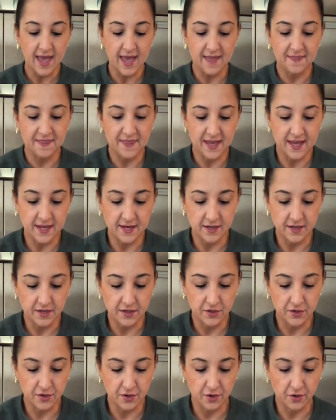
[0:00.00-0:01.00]
And then
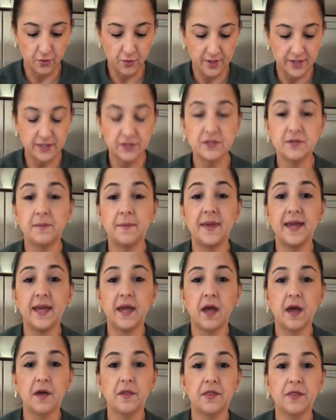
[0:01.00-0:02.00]
you're going to
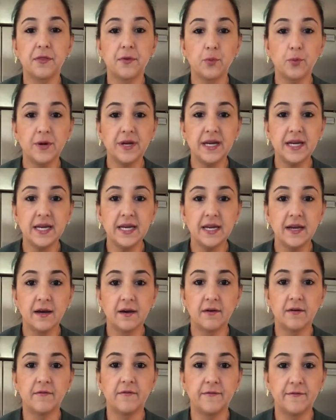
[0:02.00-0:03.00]
make 3
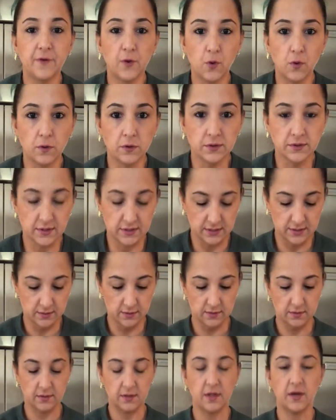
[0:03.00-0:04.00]
folds
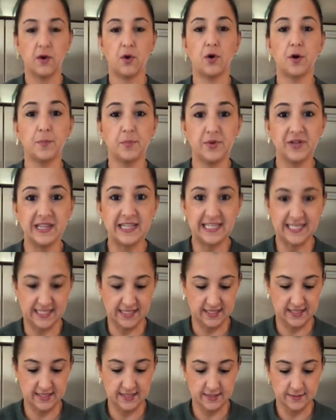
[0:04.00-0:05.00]
or
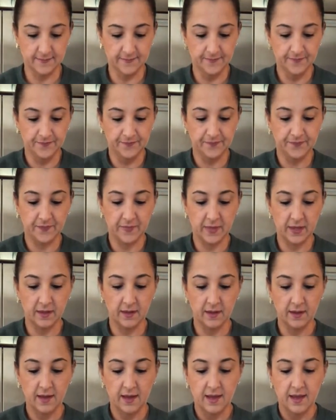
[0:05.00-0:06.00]
pleats.
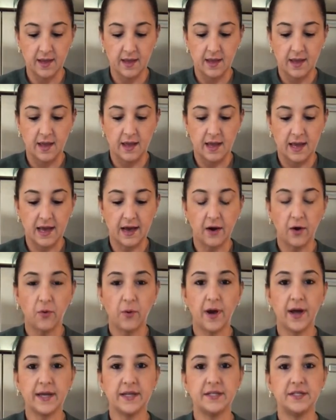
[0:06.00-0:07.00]

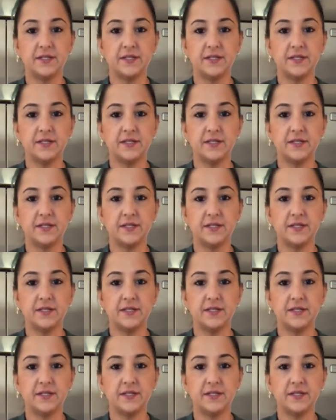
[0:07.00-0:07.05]
How I